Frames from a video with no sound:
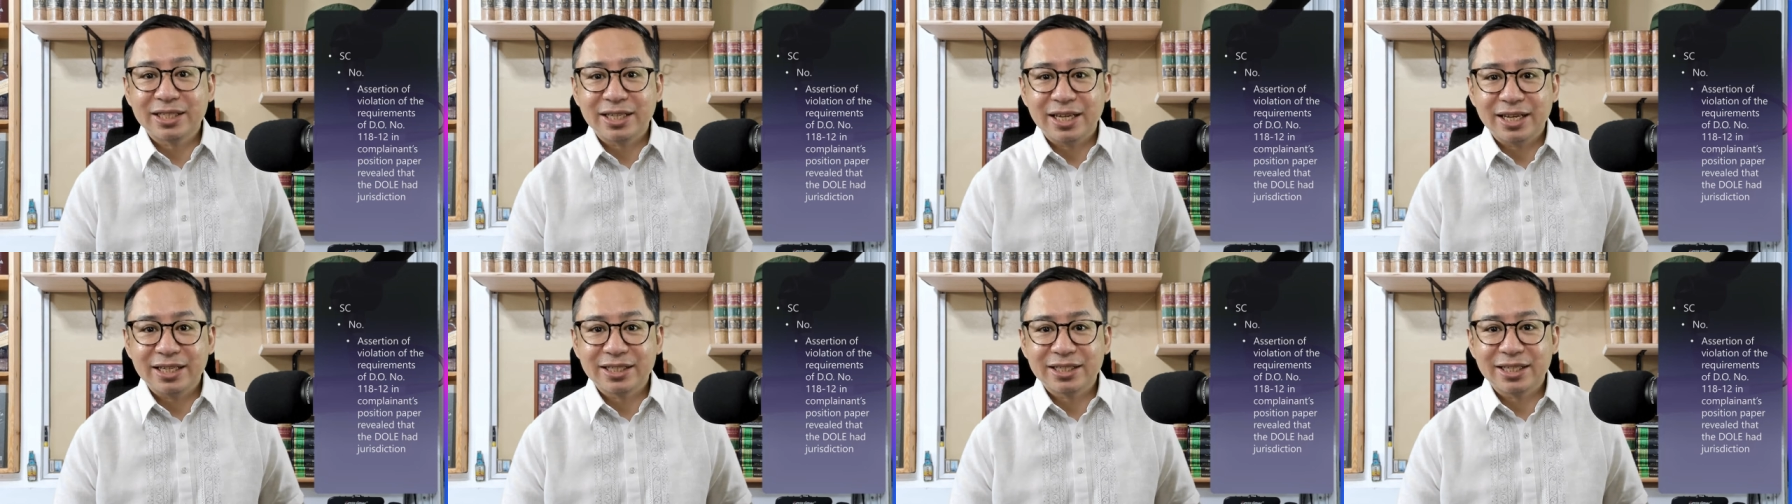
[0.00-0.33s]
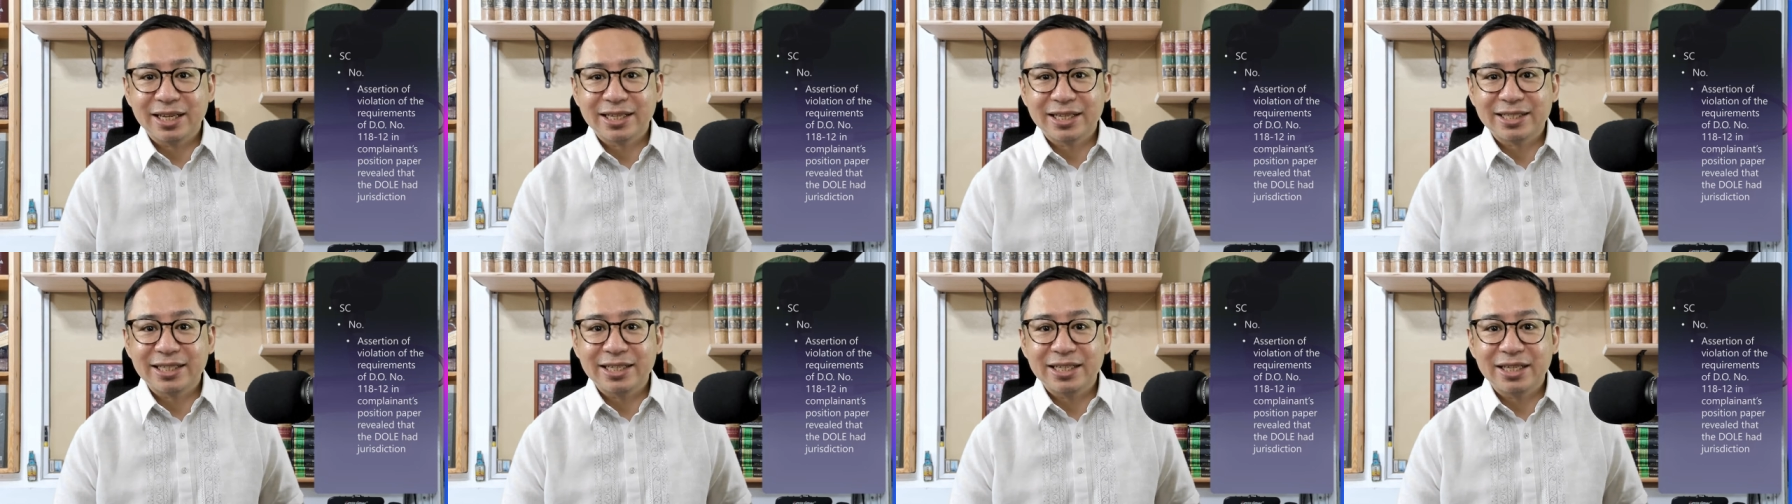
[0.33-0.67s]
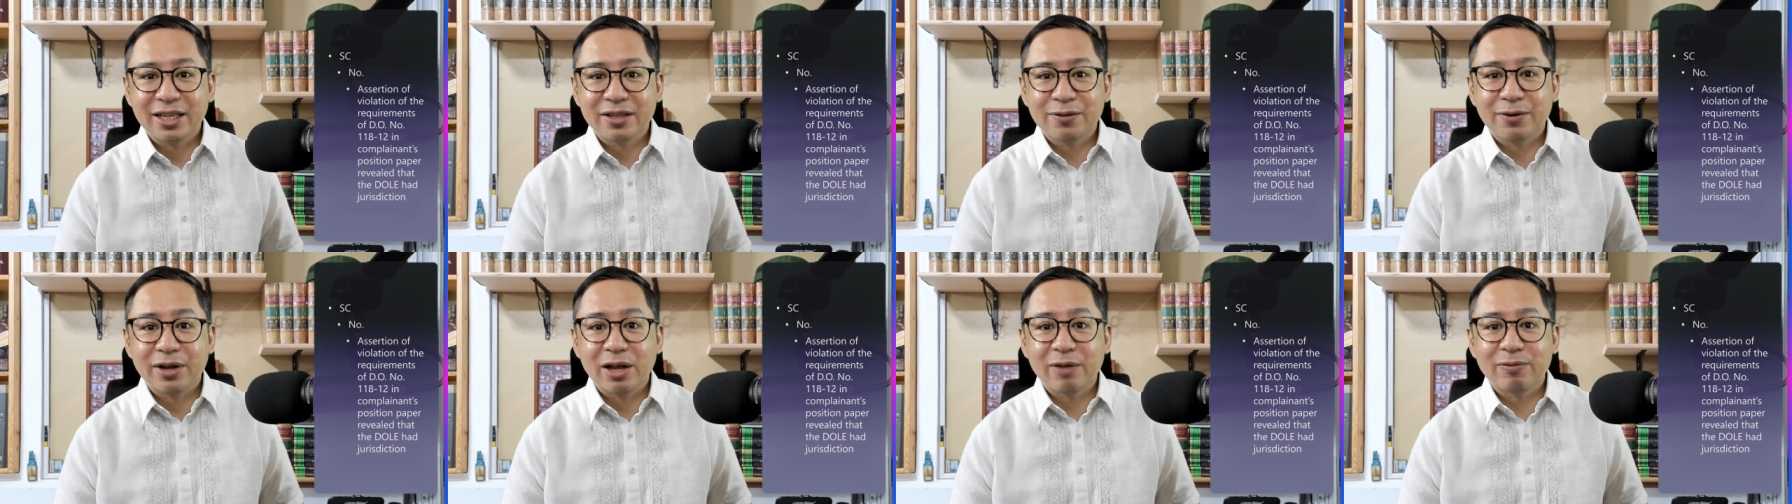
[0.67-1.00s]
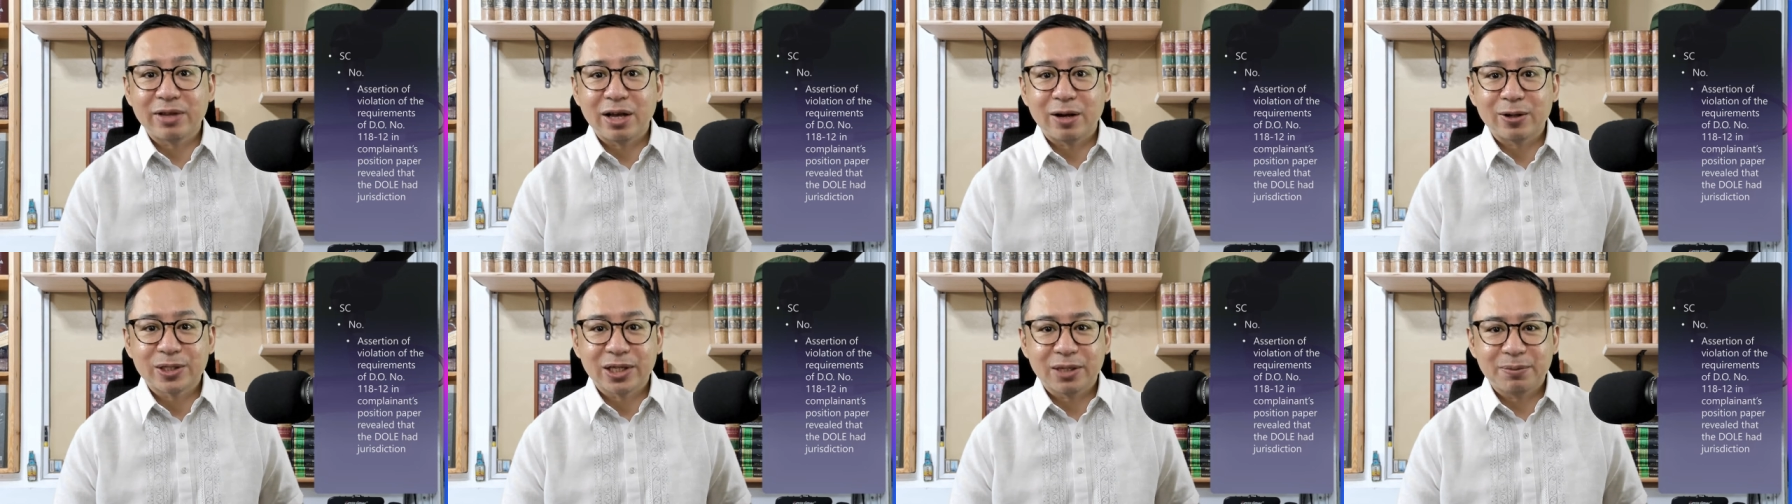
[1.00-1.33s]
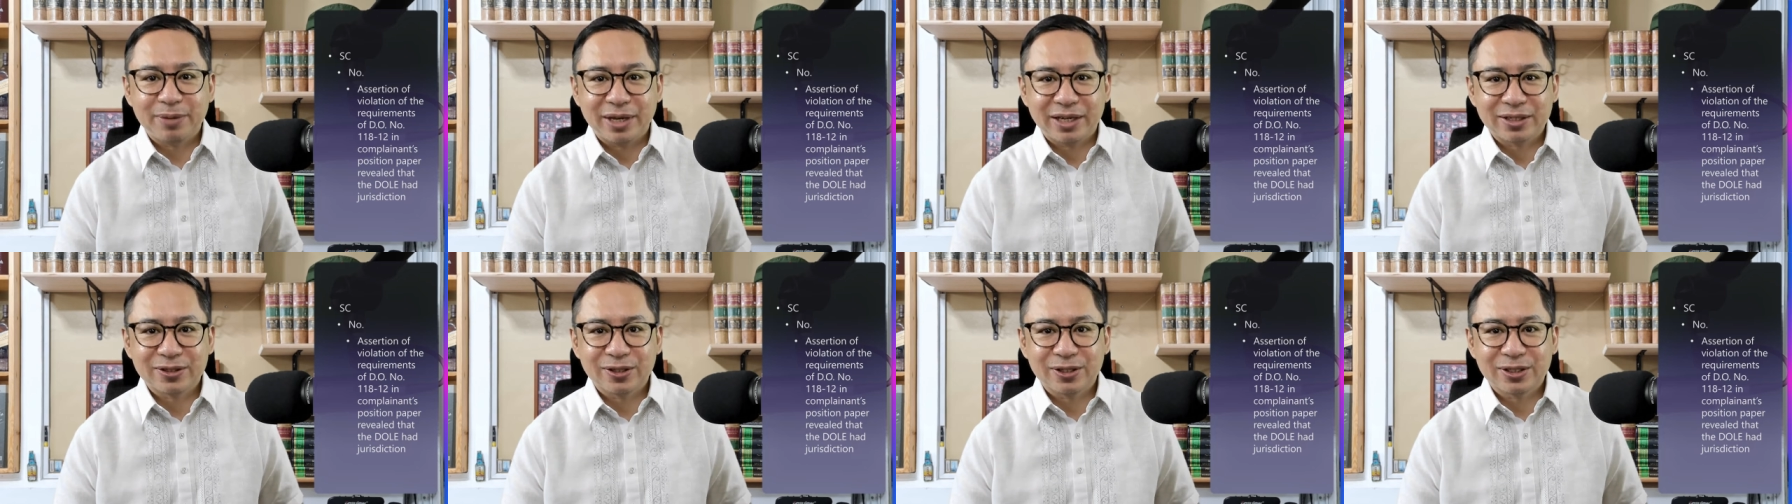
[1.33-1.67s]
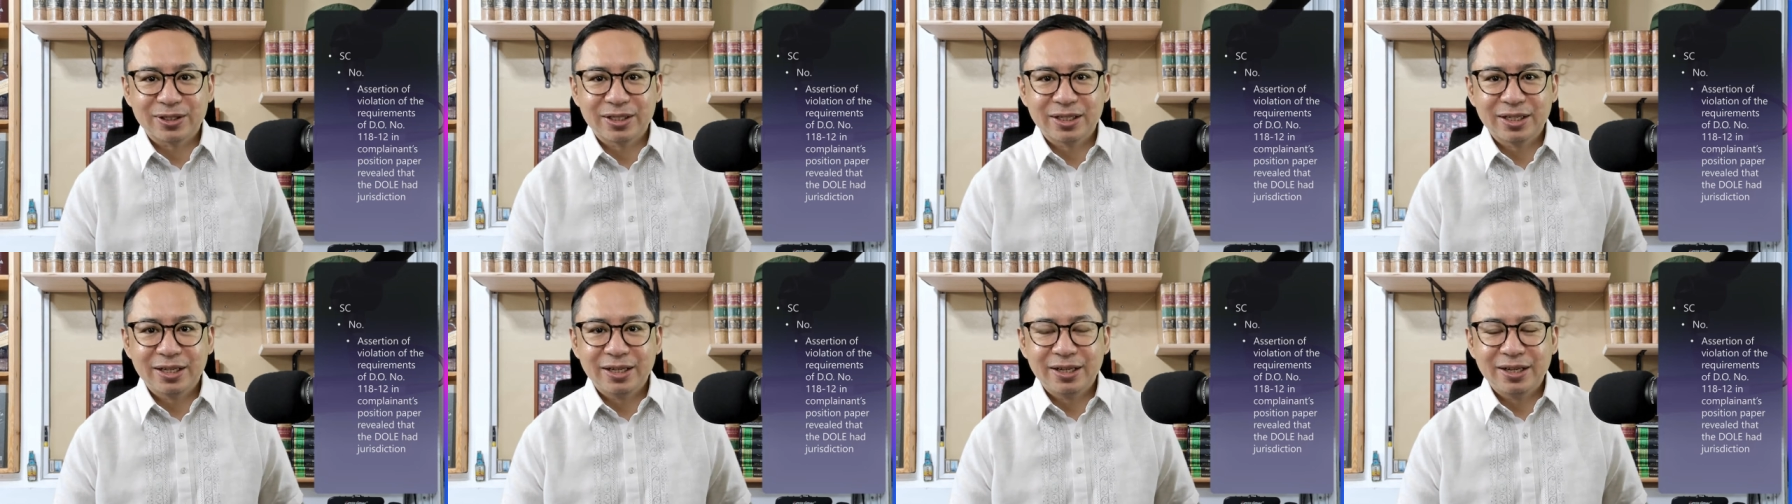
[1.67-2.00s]
this case exceeded 5,000
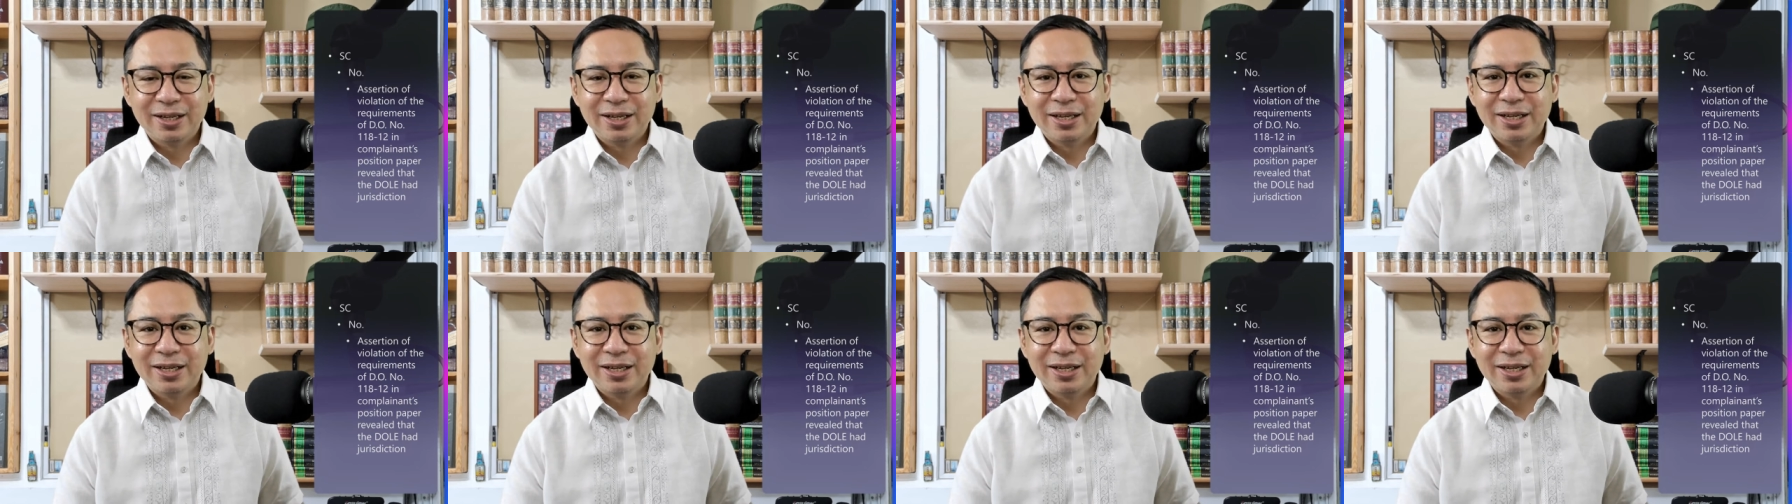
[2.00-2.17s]
pesos.